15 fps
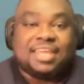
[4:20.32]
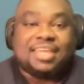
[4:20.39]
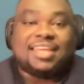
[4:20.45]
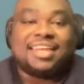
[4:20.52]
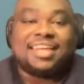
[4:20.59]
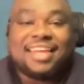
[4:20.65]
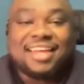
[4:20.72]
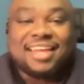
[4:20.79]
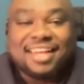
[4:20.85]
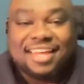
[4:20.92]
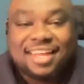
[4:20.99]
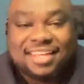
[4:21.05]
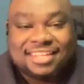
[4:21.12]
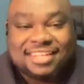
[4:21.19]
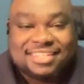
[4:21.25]

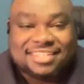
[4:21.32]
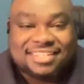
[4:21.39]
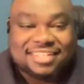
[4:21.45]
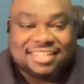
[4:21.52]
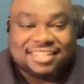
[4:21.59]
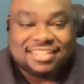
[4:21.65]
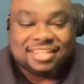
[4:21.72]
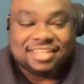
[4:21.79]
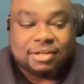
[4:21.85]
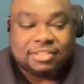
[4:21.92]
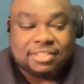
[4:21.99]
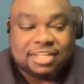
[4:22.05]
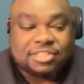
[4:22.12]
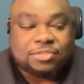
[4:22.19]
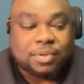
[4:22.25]
and
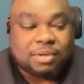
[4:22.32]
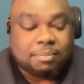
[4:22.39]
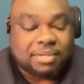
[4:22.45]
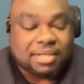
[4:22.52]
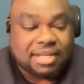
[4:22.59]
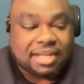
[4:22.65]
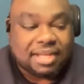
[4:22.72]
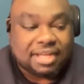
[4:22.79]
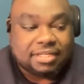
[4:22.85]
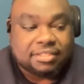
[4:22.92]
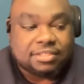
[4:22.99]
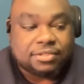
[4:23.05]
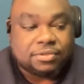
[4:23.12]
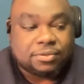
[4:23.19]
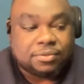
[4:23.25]
that that's where it
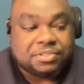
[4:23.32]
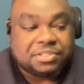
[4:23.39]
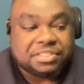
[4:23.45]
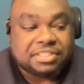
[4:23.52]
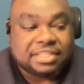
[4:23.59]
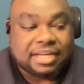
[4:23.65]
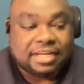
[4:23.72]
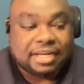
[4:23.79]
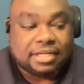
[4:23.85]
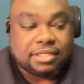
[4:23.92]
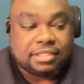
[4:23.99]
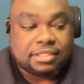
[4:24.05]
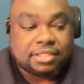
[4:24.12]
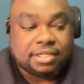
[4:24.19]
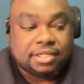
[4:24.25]
began you know just that kind
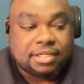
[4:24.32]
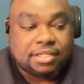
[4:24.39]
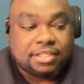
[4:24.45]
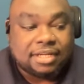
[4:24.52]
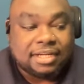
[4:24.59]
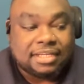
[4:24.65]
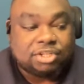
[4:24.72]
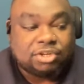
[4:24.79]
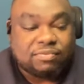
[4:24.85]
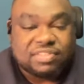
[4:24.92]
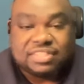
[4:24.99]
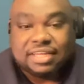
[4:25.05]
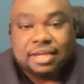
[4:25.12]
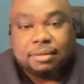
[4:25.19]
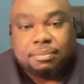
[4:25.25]
of the idea of
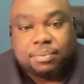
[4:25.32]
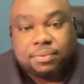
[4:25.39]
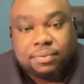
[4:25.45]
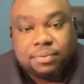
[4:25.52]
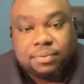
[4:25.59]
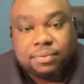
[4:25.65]
escape